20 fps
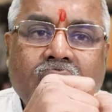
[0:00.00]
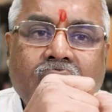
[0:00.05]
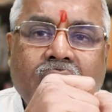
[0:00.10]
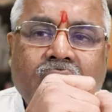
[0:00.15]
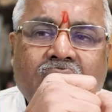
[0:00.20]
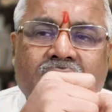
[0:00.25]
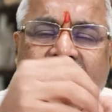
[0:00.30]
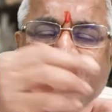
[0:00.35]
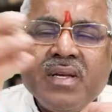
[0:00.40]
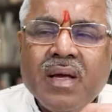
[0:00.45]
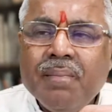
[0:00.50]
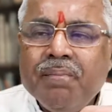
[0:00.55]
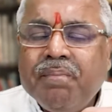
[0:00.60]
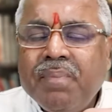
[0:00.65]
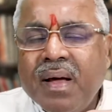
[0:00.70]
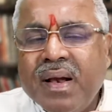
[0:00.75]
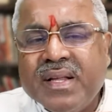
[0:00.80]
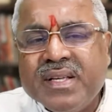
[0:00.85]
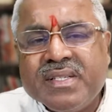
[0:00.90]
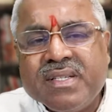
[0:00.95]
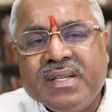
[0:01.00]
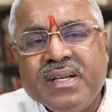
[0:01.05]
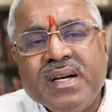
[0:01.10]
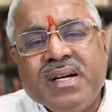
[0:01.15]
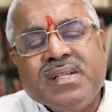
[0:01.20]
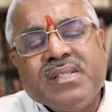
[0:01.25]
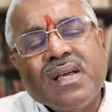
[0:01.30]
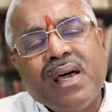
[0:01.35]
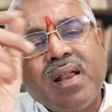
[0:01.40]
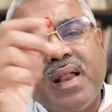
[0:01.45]
A simple
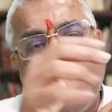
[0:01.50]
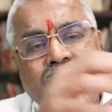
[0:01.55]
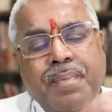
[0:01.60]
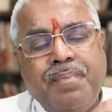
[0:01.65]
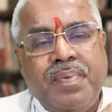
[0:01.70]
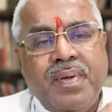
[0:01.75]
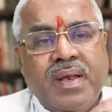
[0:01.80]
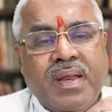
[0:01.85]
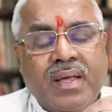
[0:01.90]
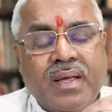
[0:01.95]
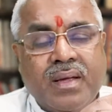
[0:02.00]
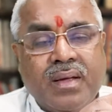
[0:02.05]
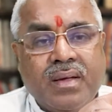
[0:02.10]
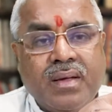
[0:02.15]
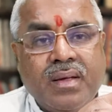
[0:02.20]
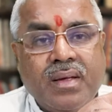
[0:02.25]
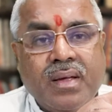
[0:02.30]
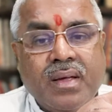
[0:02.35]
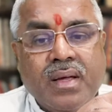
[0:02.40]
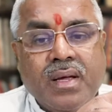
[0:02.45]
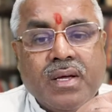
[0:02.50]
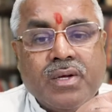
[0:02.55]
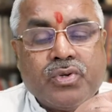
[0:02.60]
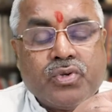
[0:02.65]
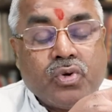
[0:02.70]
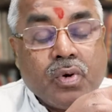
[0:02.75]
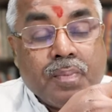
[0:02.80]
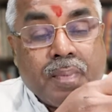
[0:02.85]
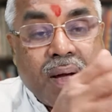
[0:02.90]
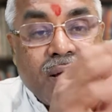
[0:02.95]
incidents are happening.
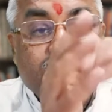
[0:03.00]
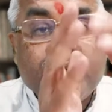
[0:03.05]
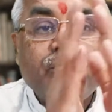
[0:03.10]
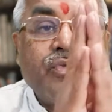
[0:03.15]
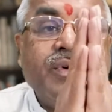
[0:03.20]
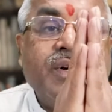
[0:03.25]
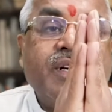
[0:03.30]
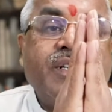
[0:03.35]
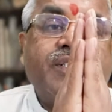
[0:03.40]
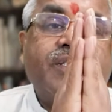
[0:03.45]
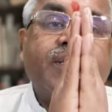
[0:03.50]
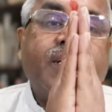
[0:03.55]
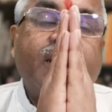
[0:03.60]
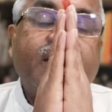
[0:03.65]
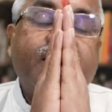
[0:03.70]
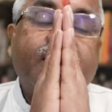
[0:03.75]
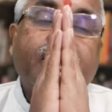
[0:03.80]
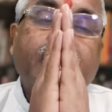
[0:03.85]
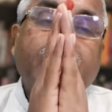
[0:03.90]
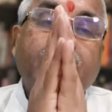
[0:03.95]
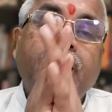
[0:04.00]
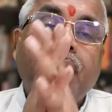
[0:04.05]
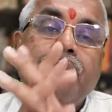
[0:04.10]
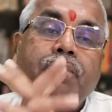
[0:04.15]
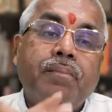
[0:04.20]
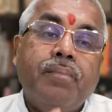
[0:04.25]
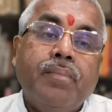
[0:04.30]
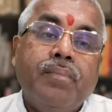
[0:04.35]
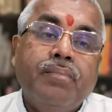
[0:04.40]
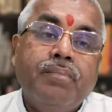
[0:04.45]
So my students said,
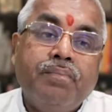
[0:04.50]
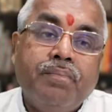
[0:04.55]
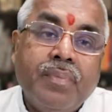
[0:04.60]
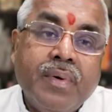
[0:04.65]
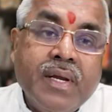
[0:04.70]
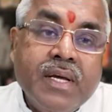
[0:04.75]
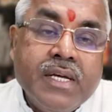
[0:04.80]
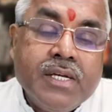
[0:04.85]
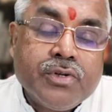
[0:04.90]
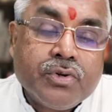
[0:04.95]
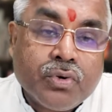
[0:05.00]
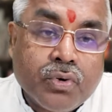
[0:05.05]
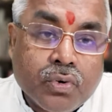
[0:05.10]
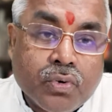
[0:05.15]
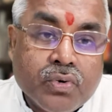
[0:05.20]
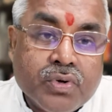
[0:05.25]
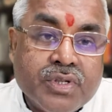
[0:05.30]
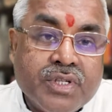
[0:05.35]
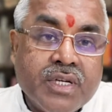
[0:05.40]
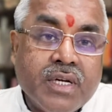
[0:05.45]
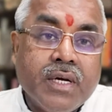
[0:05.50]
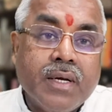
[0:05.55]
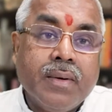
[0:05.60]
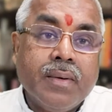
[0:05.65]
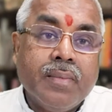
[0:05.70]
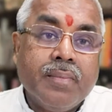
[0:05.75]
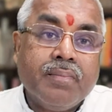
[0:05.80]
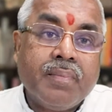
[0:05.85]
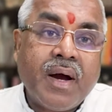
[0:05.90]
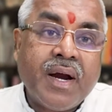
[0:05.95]
please
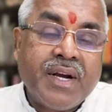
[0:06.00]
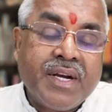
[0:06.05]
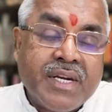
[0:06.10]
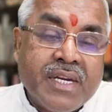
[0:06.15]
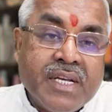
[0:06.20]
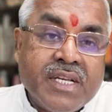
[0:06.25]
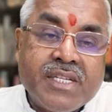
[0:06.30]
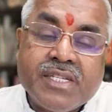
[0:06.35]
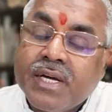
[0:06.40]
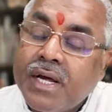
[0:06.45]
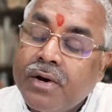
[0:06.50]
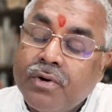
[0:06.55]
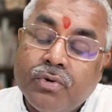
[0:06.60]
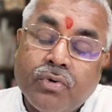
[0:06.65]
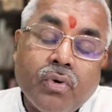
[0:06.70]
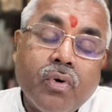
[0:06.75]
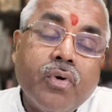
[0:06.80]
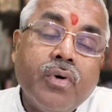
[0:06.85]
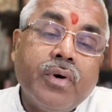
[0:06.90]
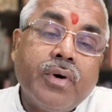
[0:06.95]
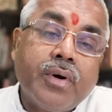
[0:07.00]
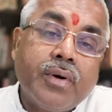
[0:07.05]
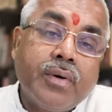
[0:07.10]
Guruji, my teacher, don't